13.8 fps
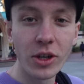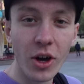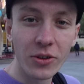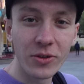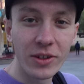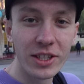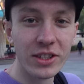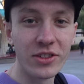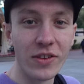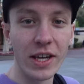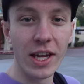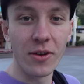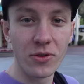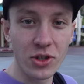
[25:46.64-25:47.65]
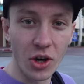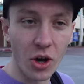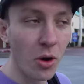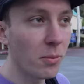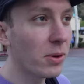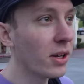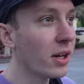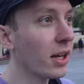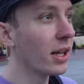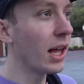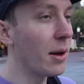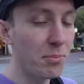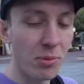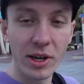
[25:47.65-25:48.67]
a nice visit to the gift shop,
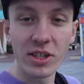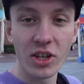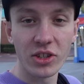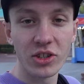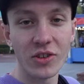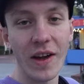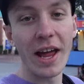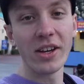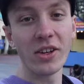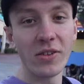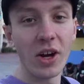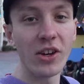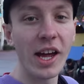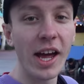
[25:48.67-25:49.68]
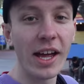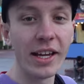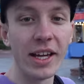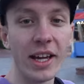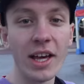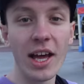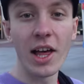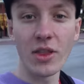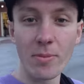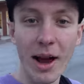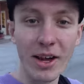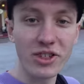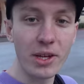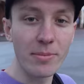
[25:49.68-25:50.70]
that brings us to the end of our day at the
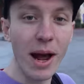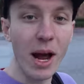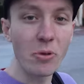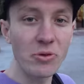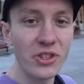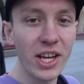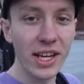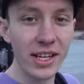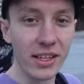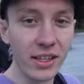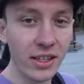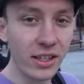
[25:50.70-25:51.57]
Magic Mountain.